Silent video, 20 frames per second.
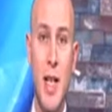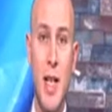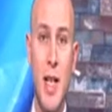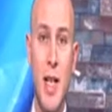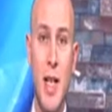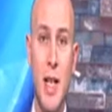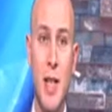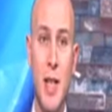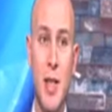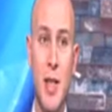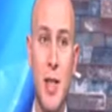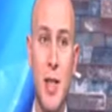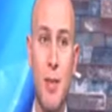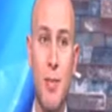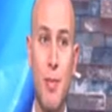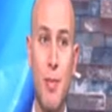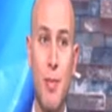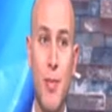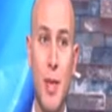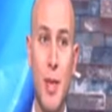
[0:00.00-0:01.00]
is
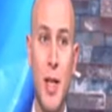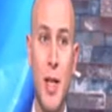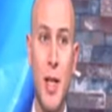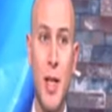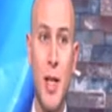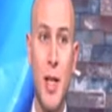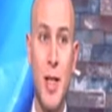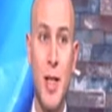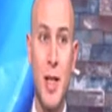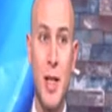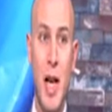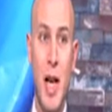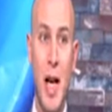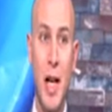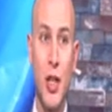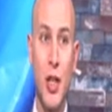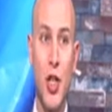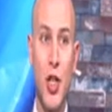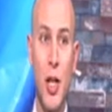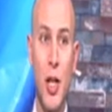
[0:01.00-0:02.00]

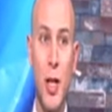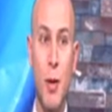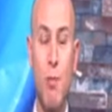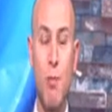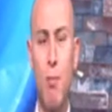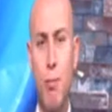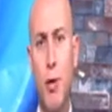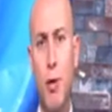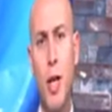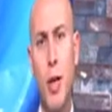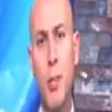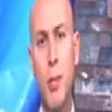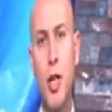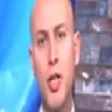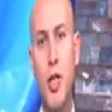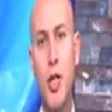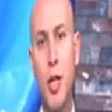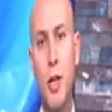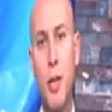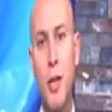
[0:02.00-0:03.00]
actually pretty
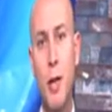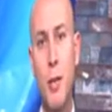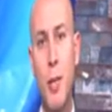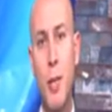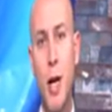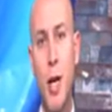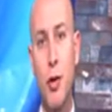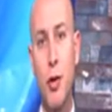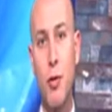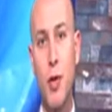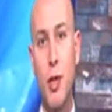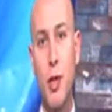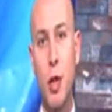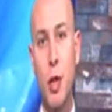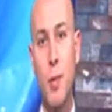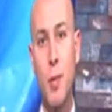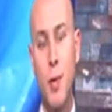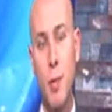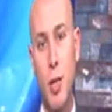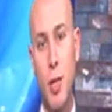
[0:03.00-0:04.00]
much under the
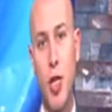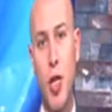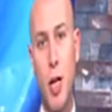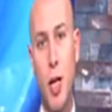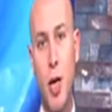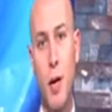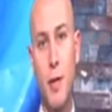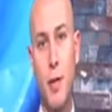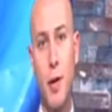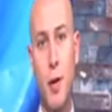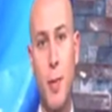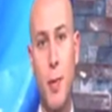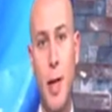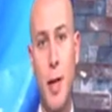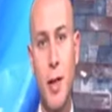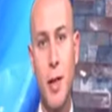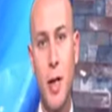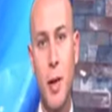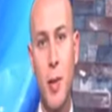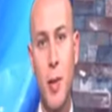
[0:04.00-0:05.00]
microscope, especially after the
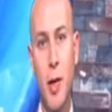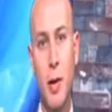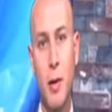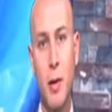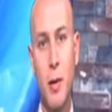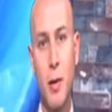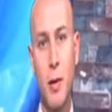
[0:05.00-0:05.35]
pandemic?